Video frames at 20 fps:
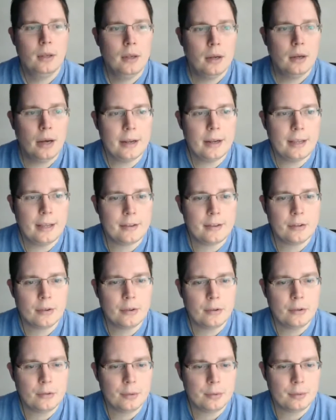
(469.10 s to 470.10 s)
uh, yeah. So
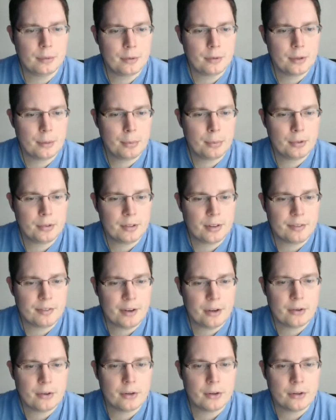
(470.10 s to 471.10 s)
those are the books I
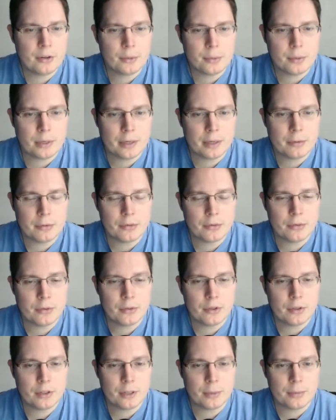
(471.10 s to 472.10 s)
found on you when I was
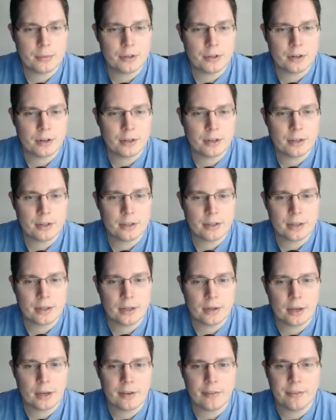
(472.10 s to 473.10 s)
looking up Sarah Killian.
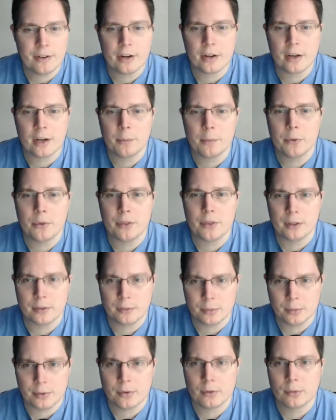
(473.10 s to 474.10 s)
I, I found a couple
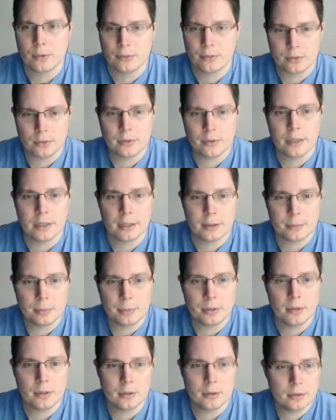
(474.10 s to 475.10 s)
things with Crystal Lake,
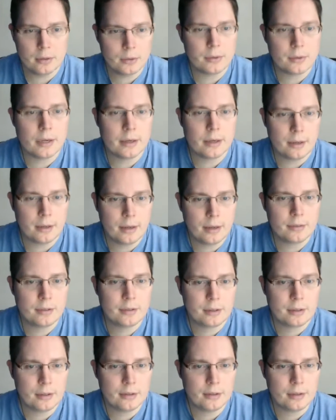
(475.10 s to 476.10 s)
but okay, I
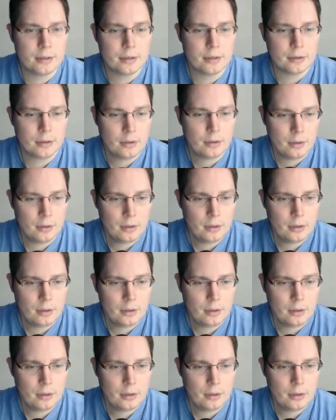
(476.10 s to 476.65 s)
see these here.